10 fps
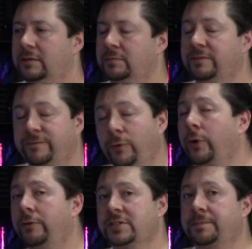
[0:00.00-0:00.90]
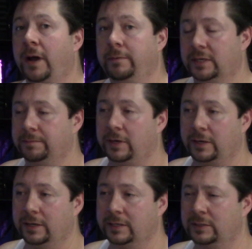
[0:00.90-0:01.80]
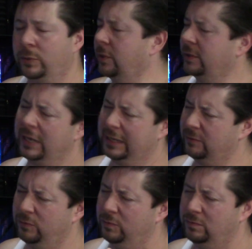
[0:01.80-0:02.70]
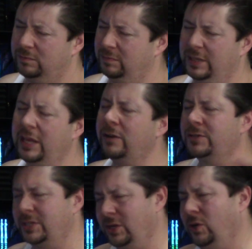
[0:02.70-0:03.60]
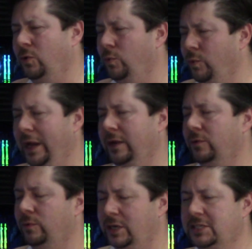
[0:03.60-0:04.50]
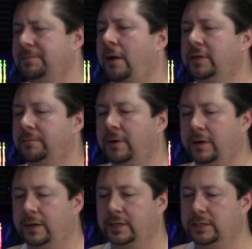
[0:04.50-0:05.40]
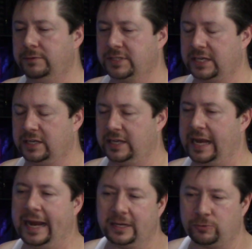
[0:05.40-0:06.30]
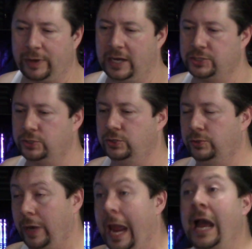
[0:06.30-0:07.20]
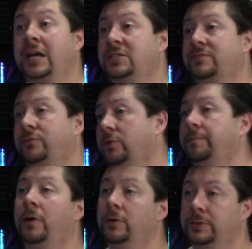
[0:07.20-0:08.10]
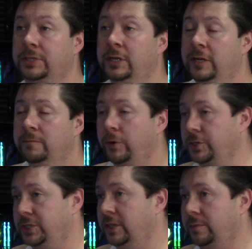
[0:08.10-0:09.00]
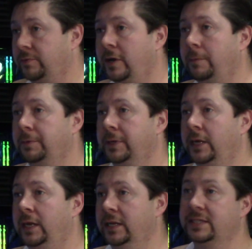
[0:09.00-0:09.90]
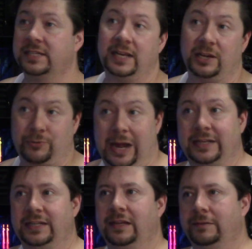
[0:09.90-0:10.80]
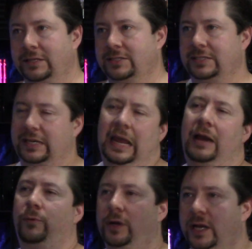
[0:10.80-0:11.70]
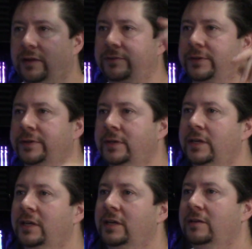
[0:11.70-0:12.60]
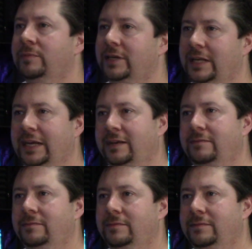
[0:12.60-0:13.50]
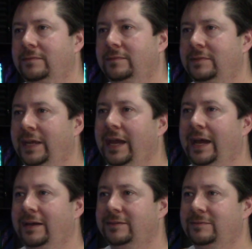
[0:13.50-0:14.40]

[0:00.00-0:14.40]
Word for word: before it was a public park or like years ago when it was a public park there was like a cattle rancher who asked for a por portion of the property and the city granted it because it was like ah whatever but like oh. yeah